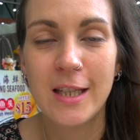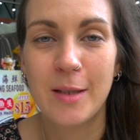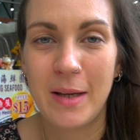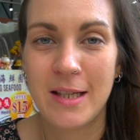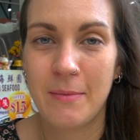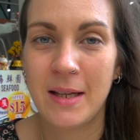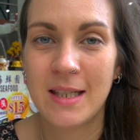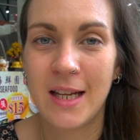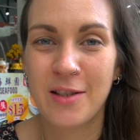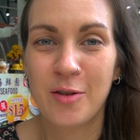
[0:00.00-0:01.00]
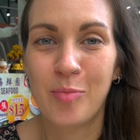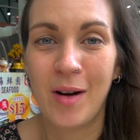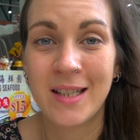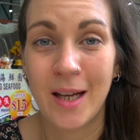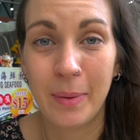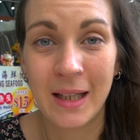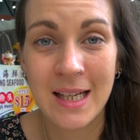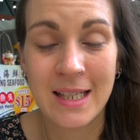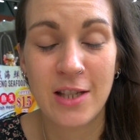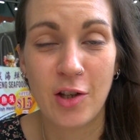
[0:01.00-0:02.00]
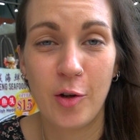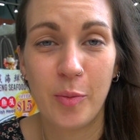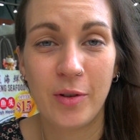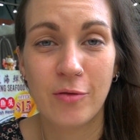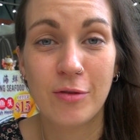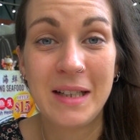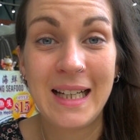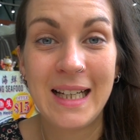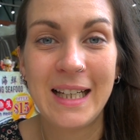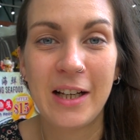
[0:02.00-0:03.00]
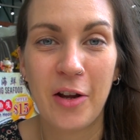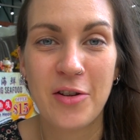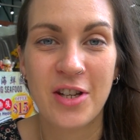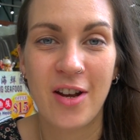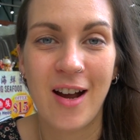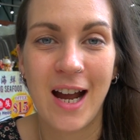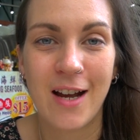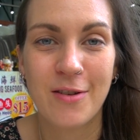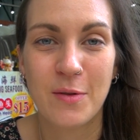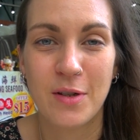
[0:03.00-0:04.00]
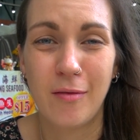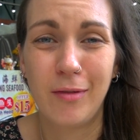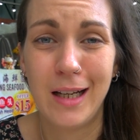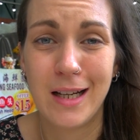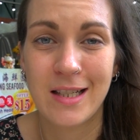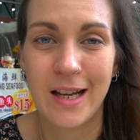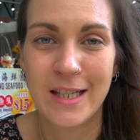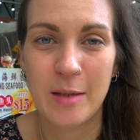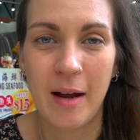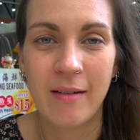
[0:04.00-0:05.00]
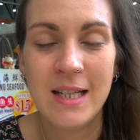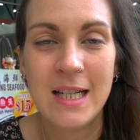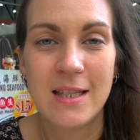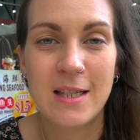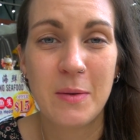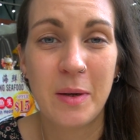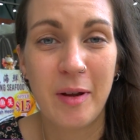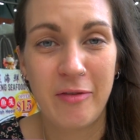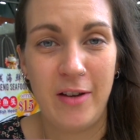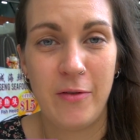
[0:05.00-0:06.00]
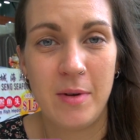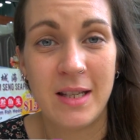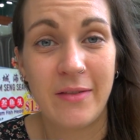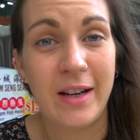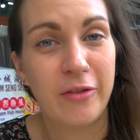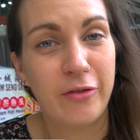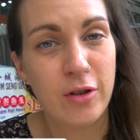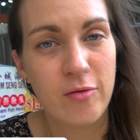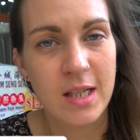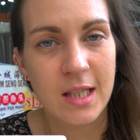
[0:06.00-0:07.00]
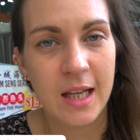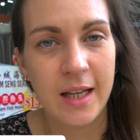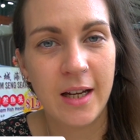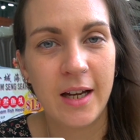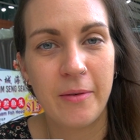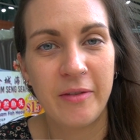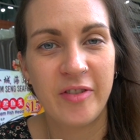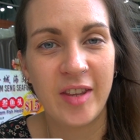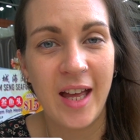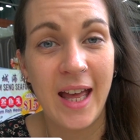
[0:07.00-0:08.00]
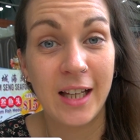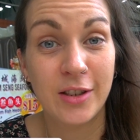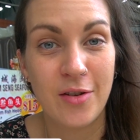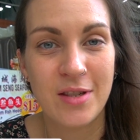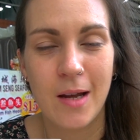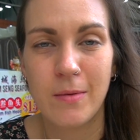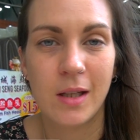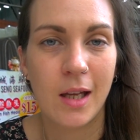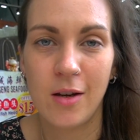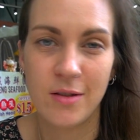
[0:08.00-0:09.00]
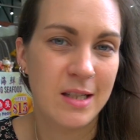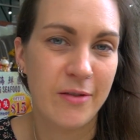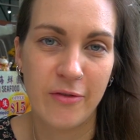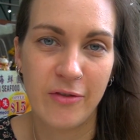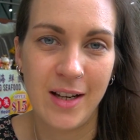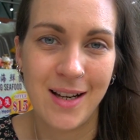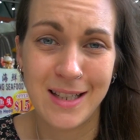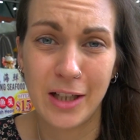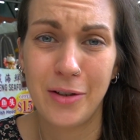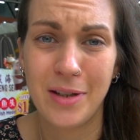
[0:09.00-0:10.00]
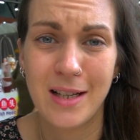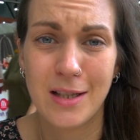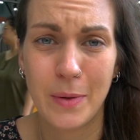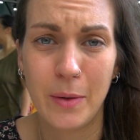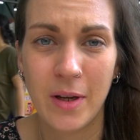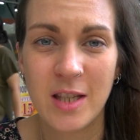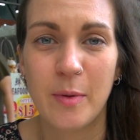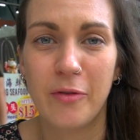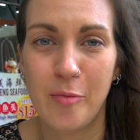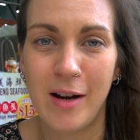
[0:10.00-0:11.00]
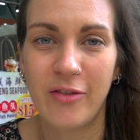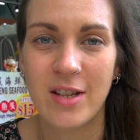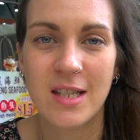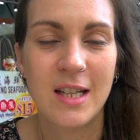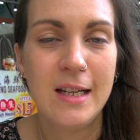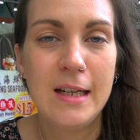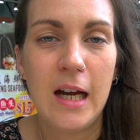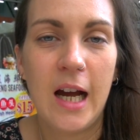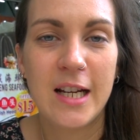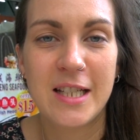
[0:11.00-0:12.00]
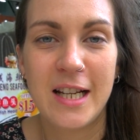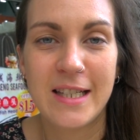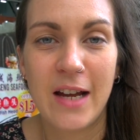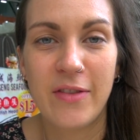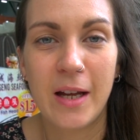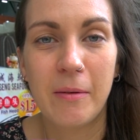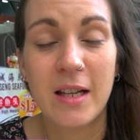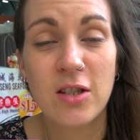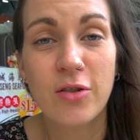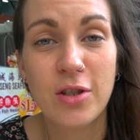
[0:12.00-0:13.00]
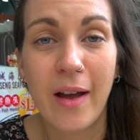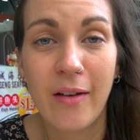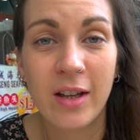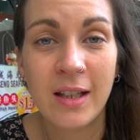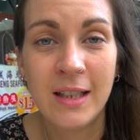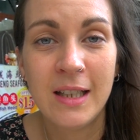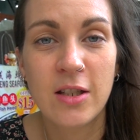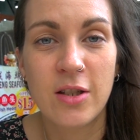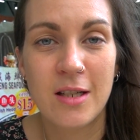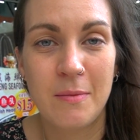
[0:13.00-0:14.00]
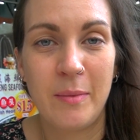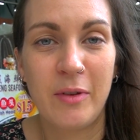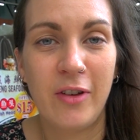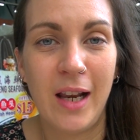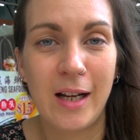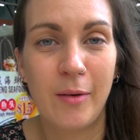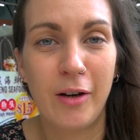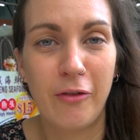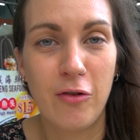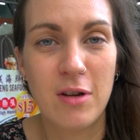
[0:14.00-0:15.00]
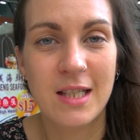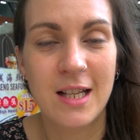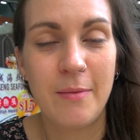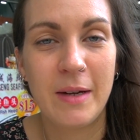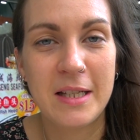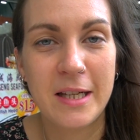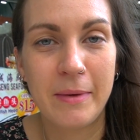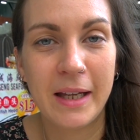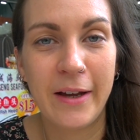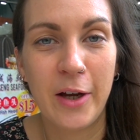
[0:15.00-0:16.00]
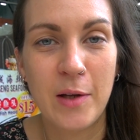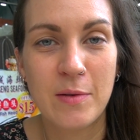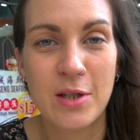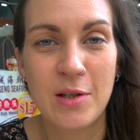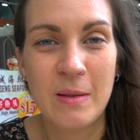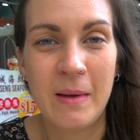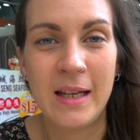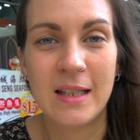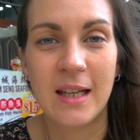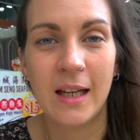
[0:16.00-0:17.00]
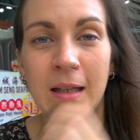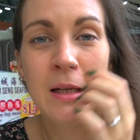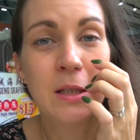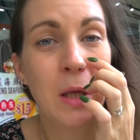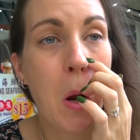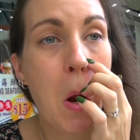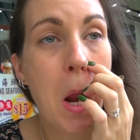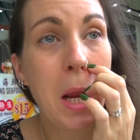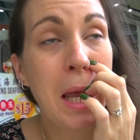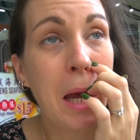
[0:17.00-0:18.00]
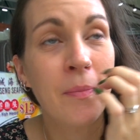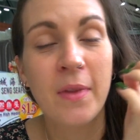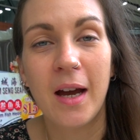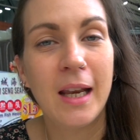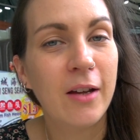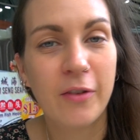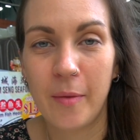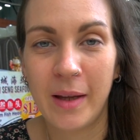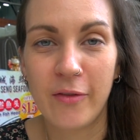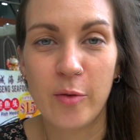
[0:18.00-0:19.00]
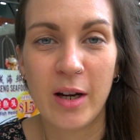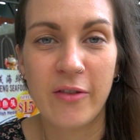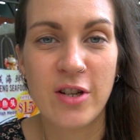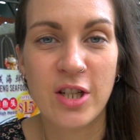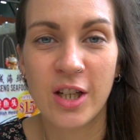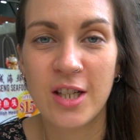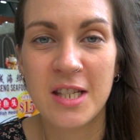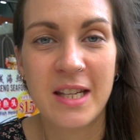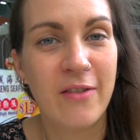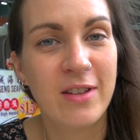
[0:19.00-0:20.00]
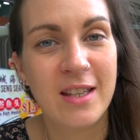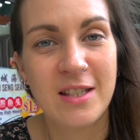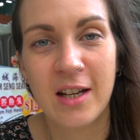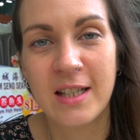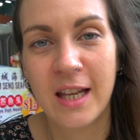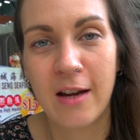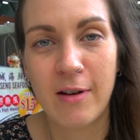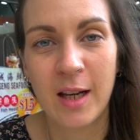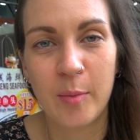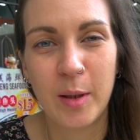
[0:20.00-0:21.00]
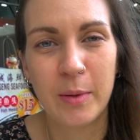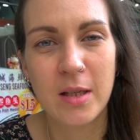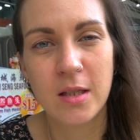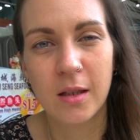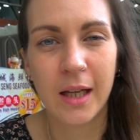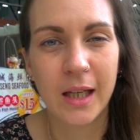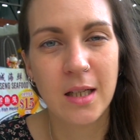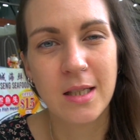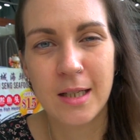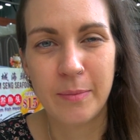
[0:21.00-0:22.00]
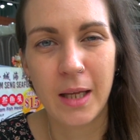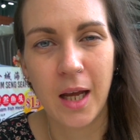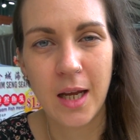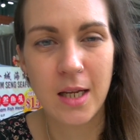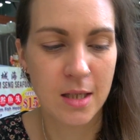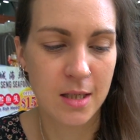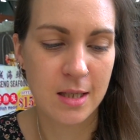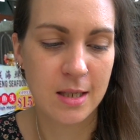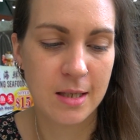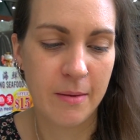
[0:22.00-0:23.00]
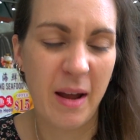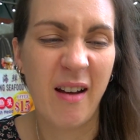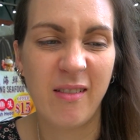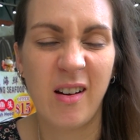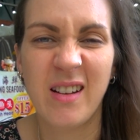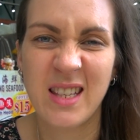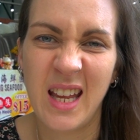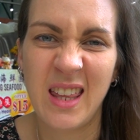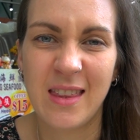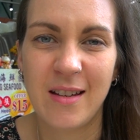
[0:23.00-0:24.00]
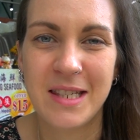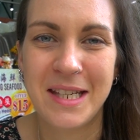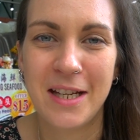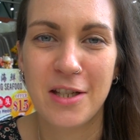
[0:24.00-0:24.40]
The place I'm at today is called Prata Please, and it's opened really close to our house, which I'm really excited about. This is one of my favourite ones. I've had a few recently. I went for the egg dosa. You can get lots of different fillings, including sweet ones, but for breakfast, I just like to have the egg one. It's not too heavy, so it doesn't make me feel like I'm going to fall asleep by the time I get home to do some editing. So yeah, I love coming out for breakfast. You can just see everything starting to get ready. People are still like in a sleepy haze. It's about, well, it's 8:30.